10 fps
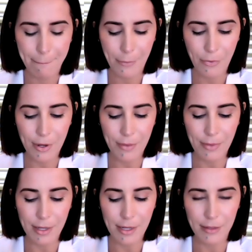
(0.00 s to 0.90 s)
Wait a
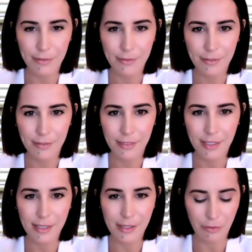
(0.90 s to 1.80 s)
minute,
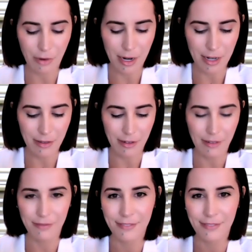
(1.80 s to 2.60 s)
this isn't right either.